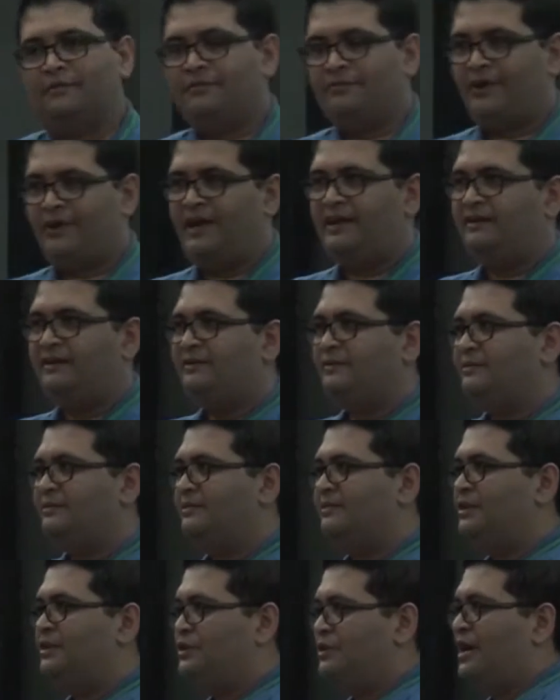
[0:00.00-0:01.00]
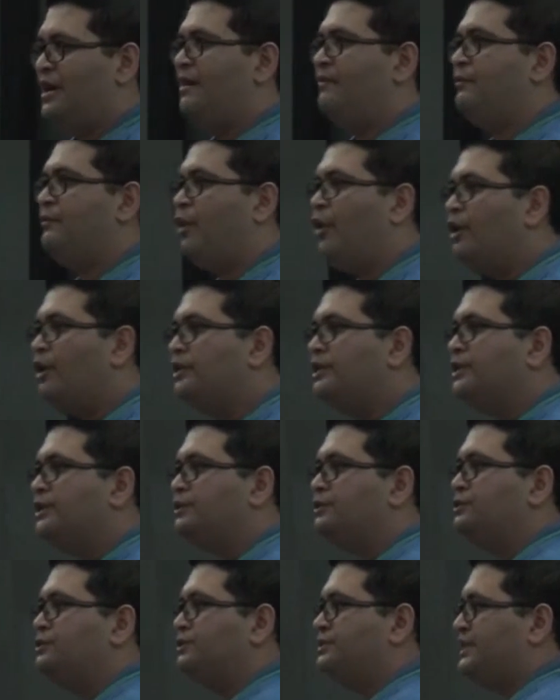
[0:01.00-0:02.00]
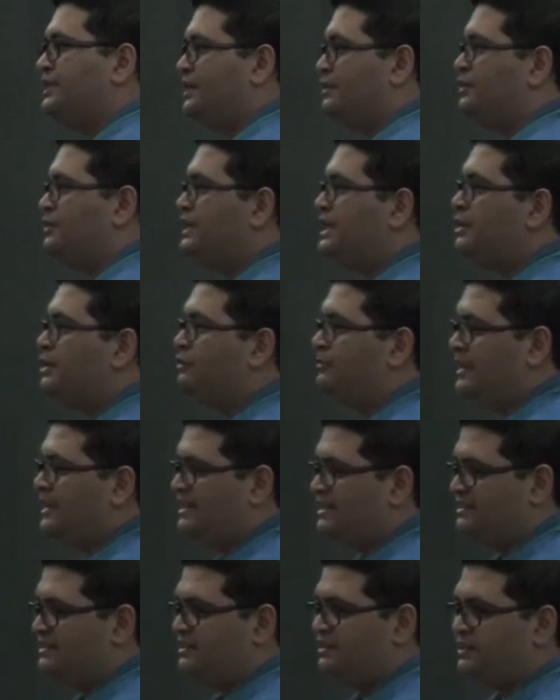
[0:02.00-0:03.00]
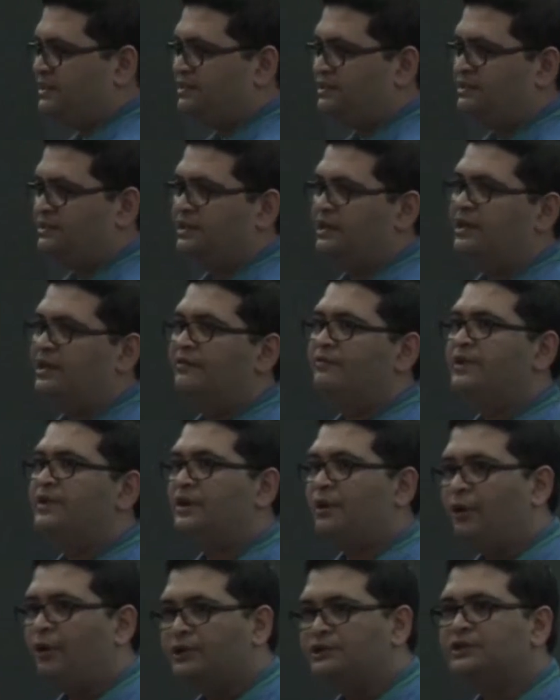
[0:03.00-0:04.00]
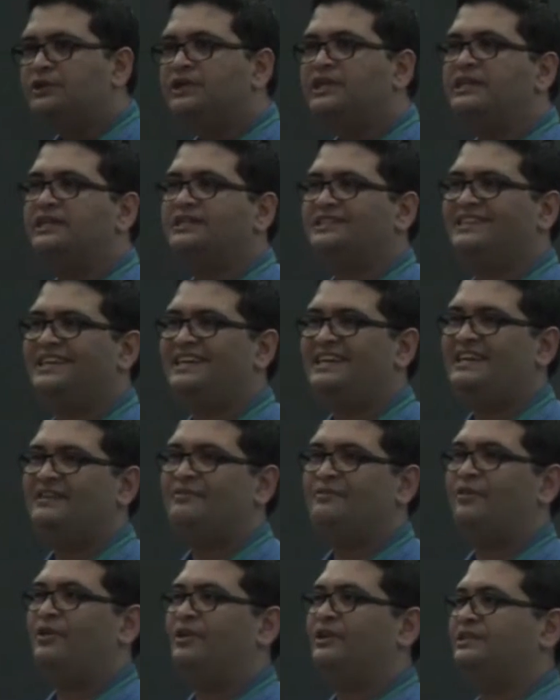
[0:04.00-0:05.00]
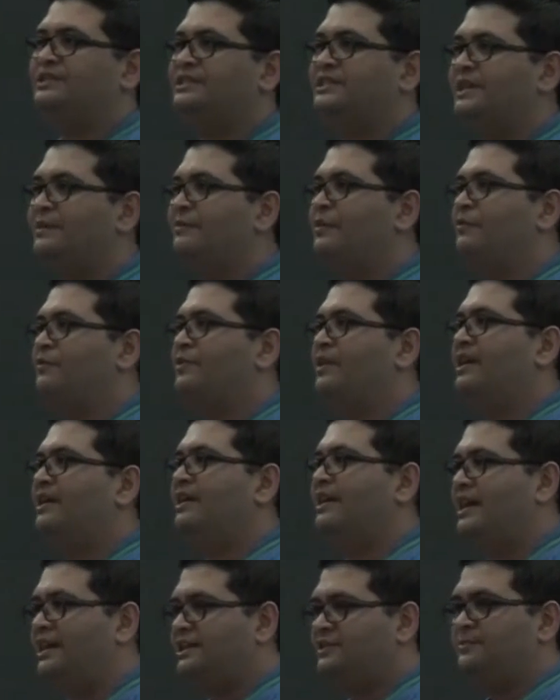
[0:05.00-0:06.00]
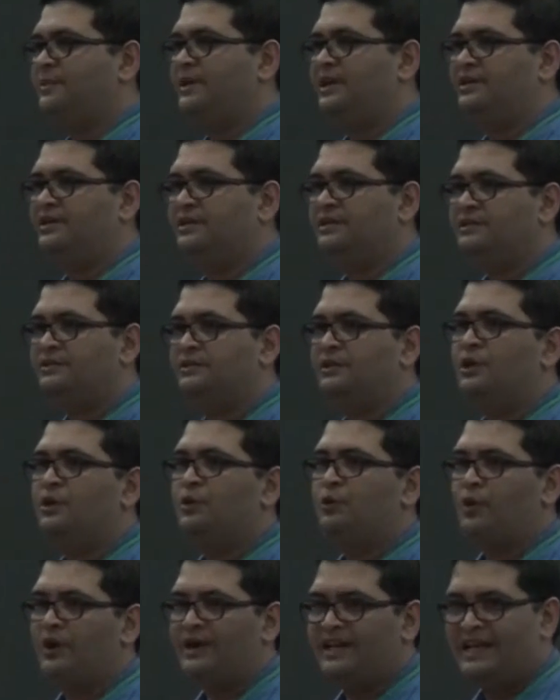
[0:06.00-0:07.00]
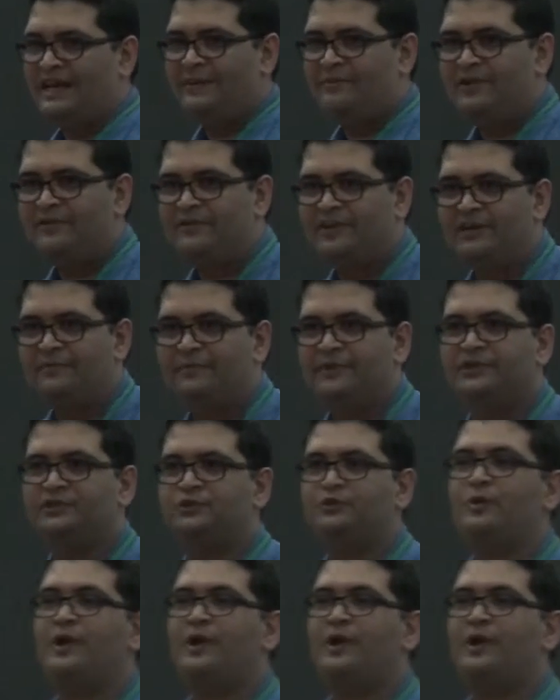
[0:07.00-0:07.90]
While you have all the tools that you need to make decisions, we also did a study for some of our large partners who are game developers who